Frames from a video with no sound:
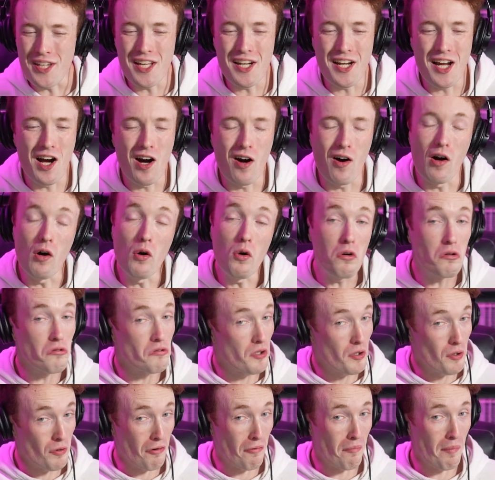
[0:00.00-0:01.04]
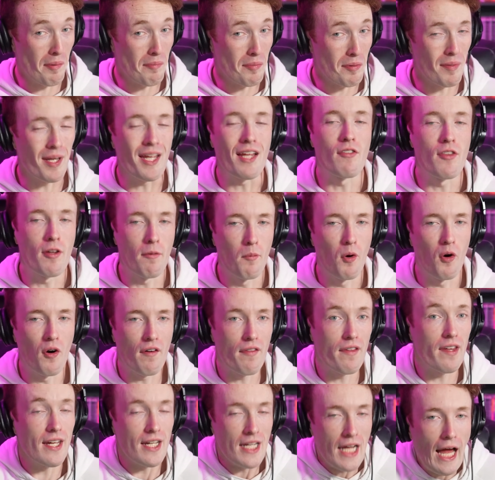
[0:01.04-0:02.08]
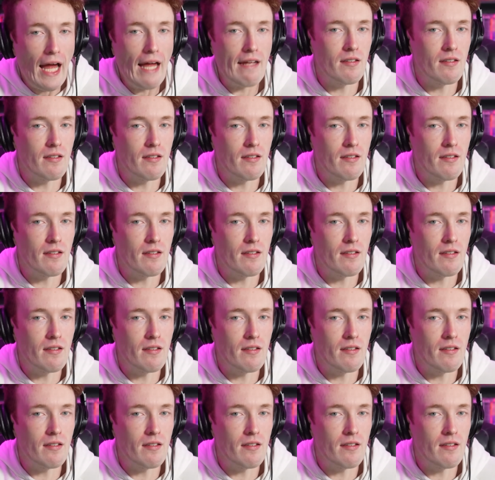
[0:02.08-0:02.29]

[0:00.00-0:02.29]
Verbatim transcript: you know, ooh, do you remember me? The more the.